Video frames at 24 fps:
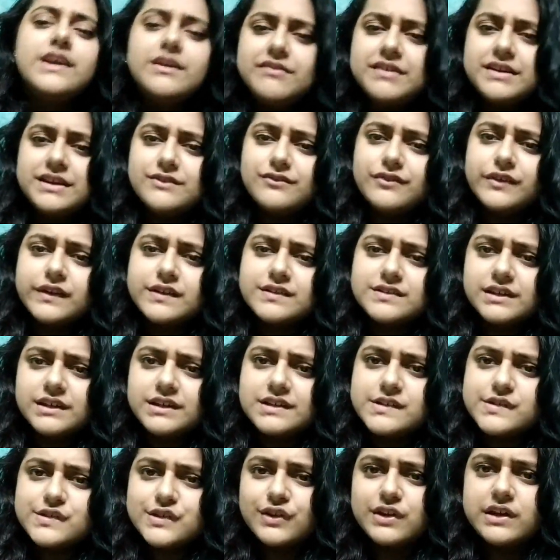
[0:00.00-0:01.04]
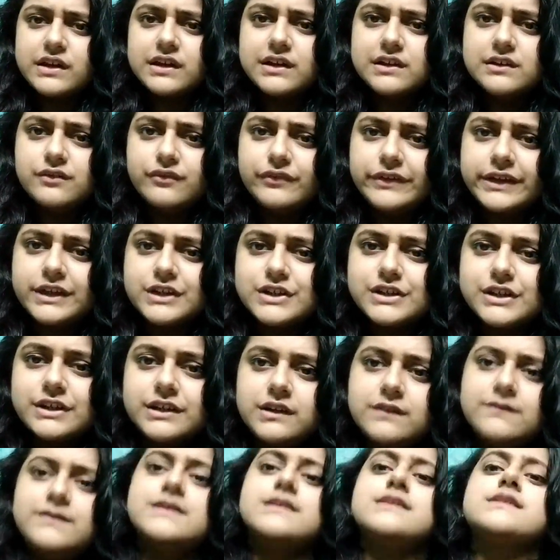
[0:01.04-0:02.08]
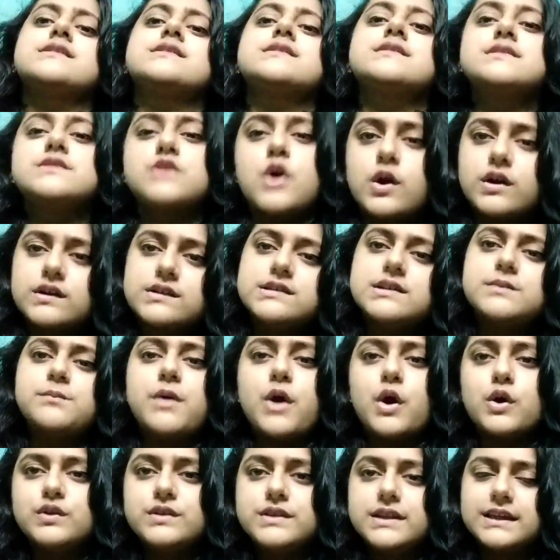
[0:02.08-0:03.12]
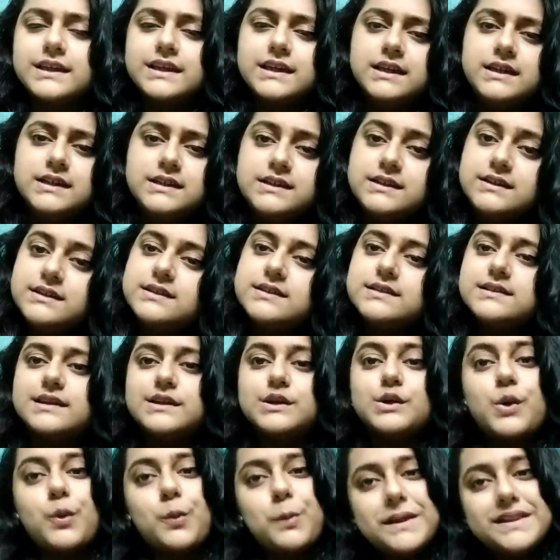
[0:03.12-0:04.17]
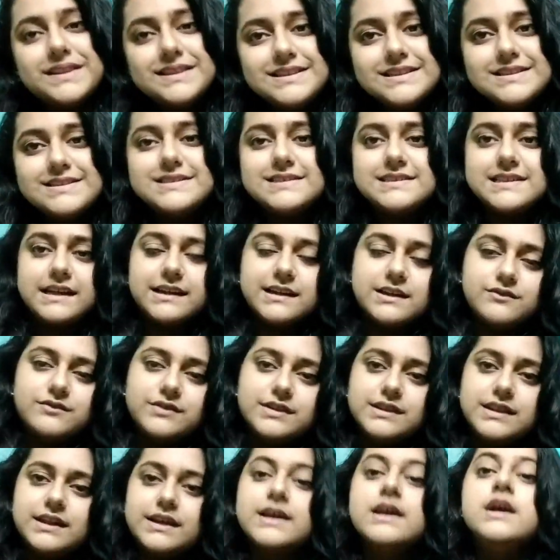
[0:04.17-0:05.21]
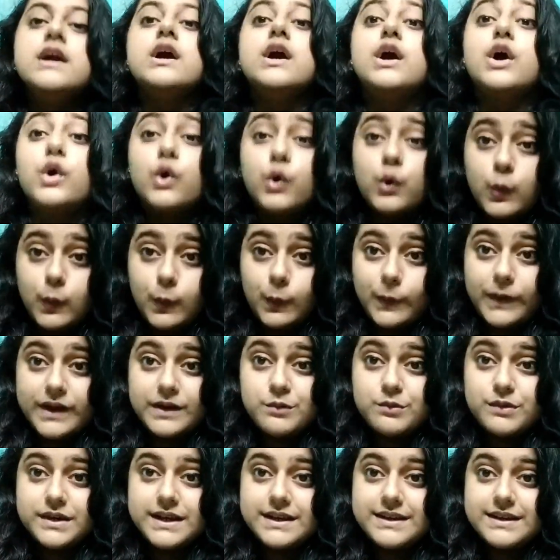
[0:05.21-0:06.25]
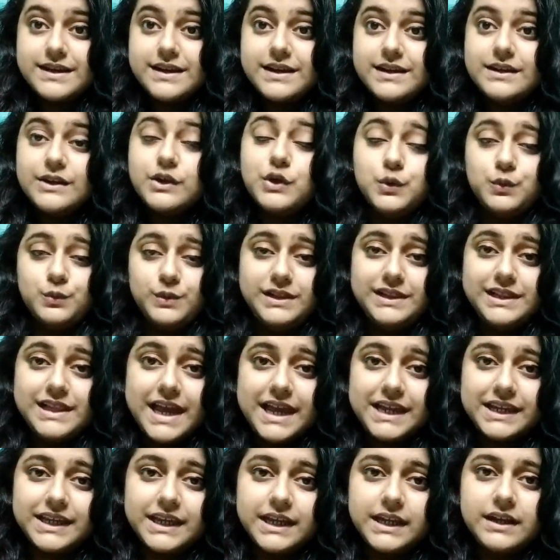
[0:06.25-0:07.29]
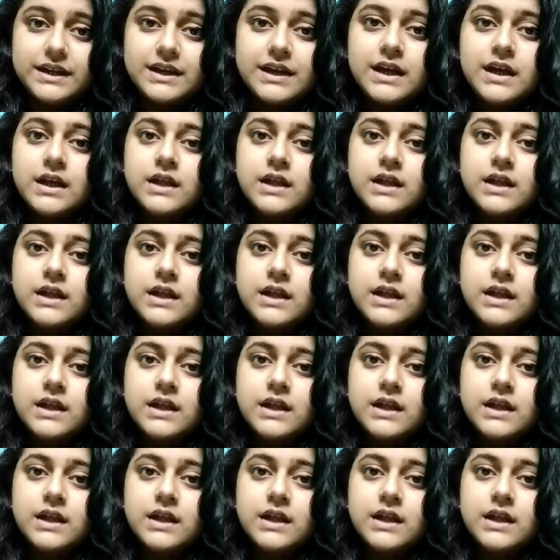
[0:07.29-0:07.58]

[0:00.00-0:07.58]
even if it's a historical fiction, even if it talks about the kings and queens and everything, go and read it, you will like it.